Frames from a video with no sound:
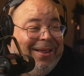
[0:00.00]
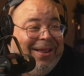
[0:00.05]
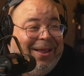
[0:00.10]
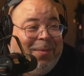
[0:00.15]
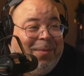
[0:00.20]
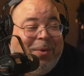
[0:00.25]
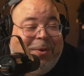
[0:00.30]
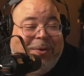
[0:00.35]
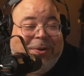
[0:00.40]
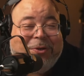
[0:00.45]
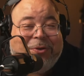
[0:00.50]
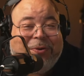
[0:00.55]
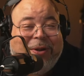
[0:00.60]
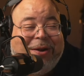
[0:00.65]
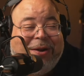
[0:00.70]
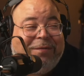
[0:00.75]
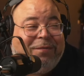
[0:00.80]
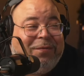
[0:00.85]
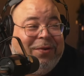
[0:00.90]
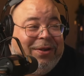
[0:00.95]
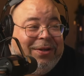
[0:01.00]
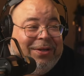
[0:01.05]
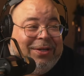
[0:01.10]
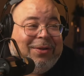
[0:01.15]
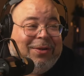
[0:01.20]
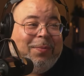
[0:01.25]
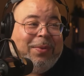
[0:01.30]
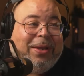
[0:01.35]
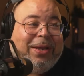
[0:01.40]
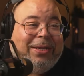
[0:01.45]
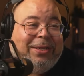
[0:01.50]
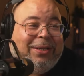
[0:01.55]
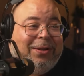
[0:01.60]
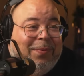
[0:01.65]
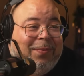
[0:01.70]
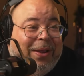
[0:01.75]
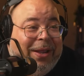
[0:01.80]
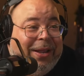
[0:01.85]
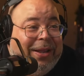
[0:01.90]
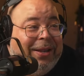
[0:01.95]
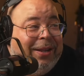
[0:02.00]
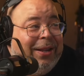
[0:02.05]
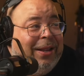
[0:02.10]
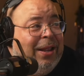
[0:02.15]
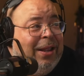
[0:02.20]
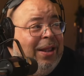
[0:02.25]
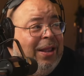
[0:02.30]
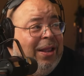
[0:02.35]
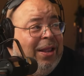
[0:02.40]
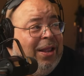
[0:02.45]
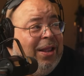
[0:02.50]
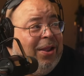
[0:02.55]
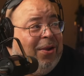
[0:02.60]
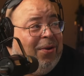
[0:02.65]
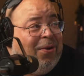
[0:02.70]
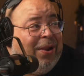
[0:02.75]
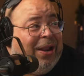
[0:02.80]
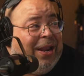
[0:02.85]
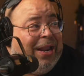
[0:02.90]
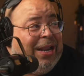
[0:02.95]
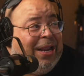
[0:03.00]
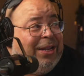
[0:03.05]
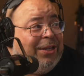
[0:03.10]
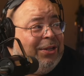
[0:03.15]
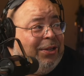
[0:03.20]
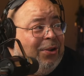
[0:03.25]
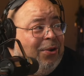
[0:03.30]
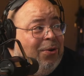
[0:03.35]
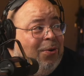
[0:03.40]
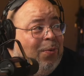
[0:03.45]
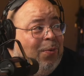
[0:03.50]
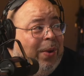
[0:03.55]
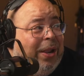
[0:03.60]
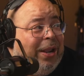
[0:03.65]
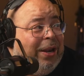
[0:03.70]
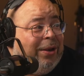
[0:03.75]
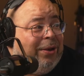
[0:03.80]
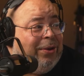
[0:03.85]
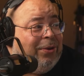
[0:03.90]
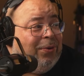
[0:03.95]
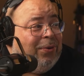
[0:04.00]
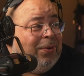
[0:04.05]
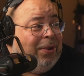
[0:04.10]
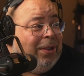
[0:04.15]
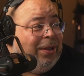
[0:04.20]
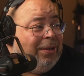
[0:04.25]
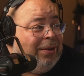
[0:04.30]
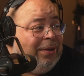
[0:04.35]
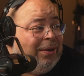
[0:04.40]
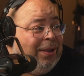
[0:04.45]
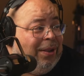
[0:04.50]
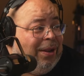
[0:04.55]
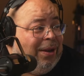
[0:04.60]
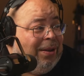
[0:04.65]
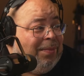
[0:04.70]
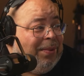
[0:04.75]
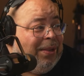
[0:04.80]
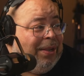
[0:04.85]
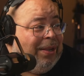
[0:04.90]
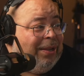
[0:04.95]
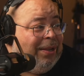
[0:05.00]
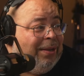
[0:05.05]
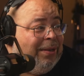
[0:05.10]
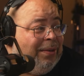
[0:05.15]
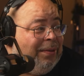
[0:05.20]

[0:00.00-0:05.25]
I'm always trying to figure some easy way or easier way to do it. You know what I mean?